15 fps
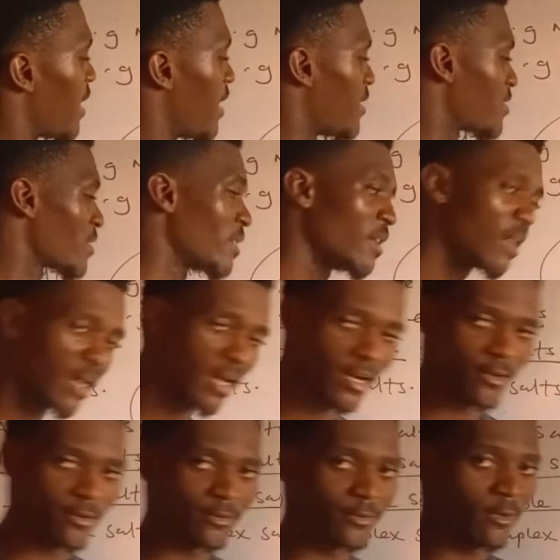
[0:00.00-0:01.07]
charged
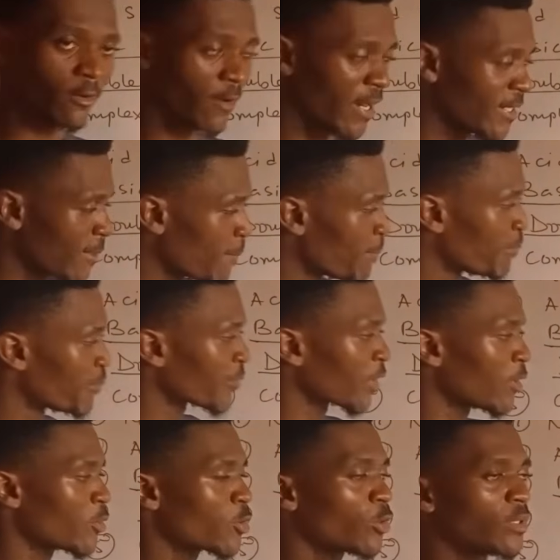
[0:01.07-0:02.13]
ion. Alright?
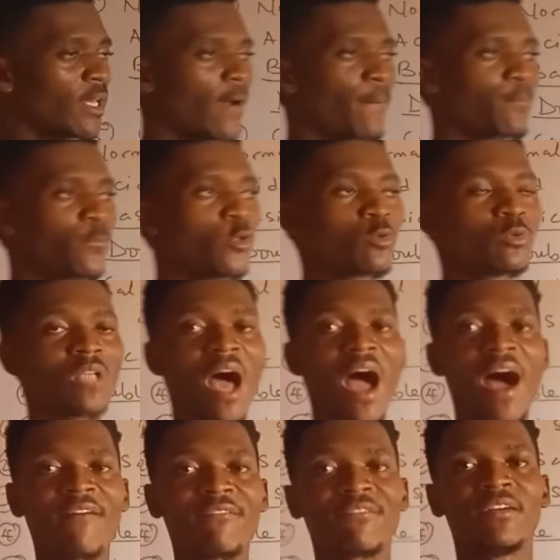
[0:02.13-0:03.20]
So now, you could
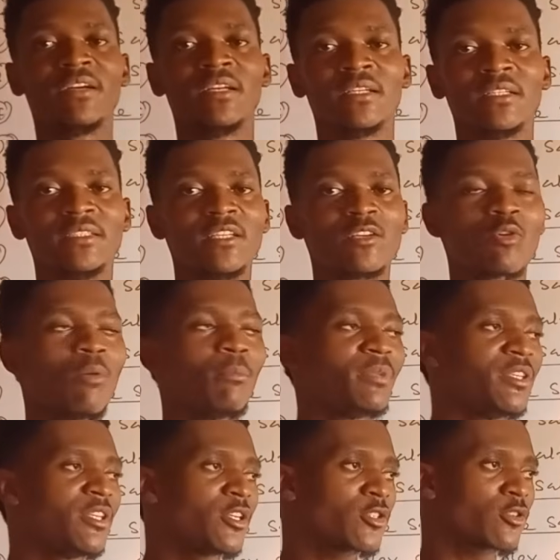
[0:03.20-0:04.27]
have the
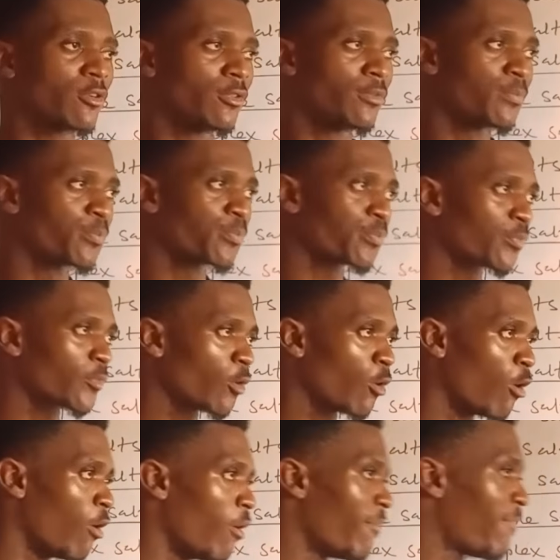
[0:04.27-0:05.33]
combination
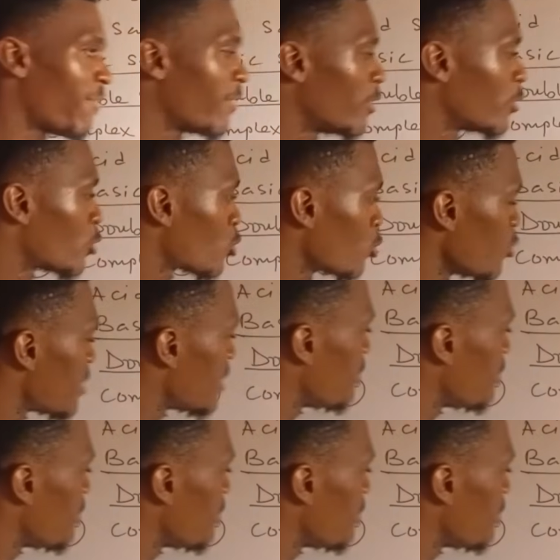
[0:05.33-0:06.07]
of two